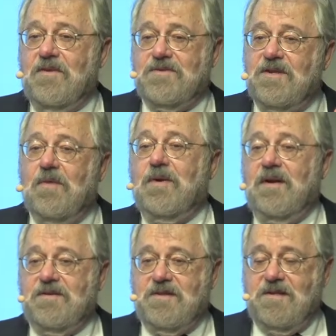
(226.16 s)
virtually no one
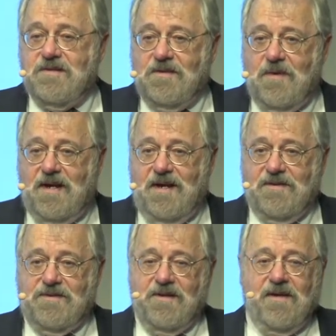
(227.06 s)
else sees at the White
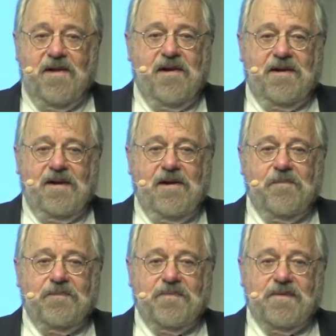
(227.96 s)
House.
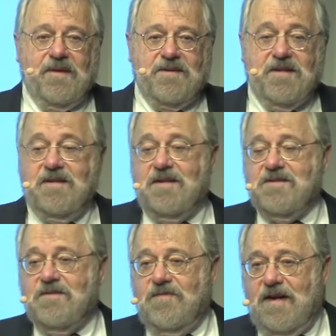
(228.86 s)
Um, they see
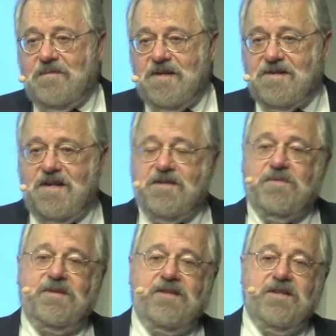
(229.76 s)
things the family sees,
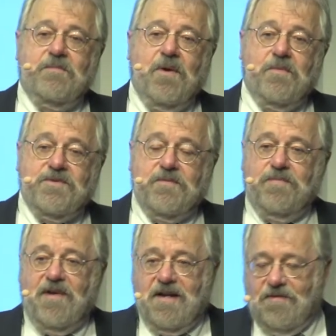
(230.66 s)
but they see moments of
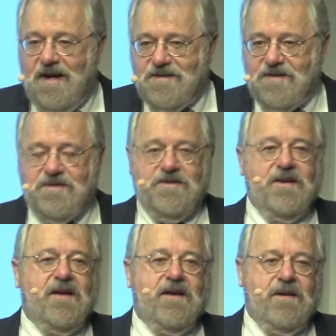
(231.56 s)
pri crisis,
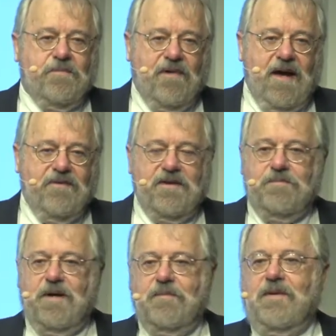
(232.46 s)
private
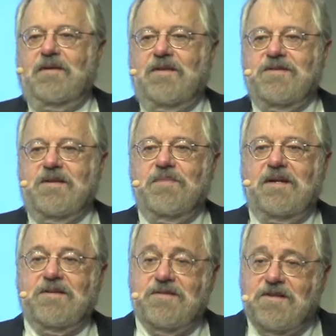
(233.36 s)
and public. They see
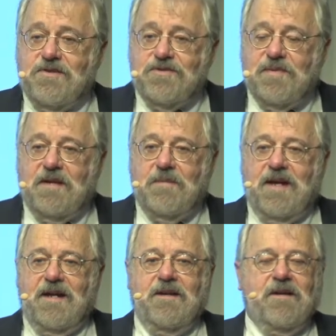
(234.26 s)
big decisions being
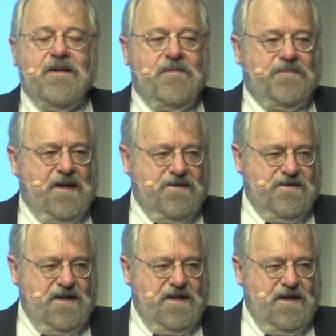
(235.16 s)
made. They
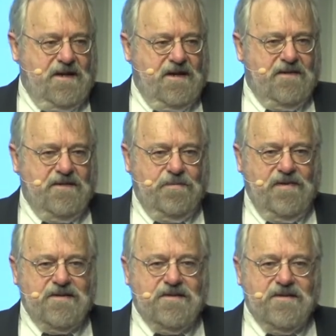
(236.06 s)
see uh, the
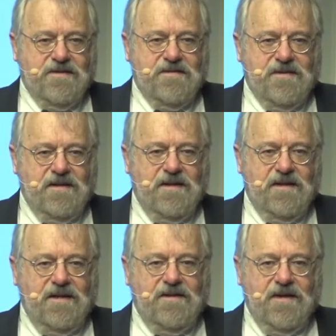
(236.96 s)
presidents
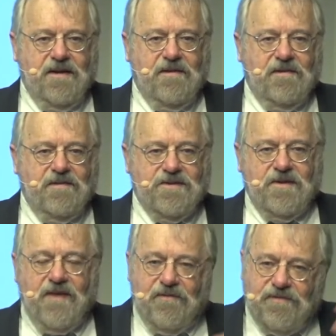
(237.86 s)
in, in their
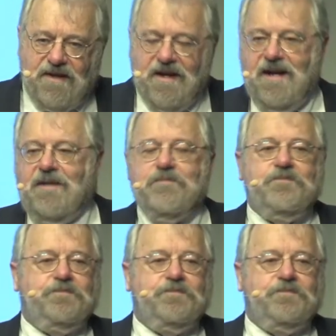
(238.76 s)
sort of everyday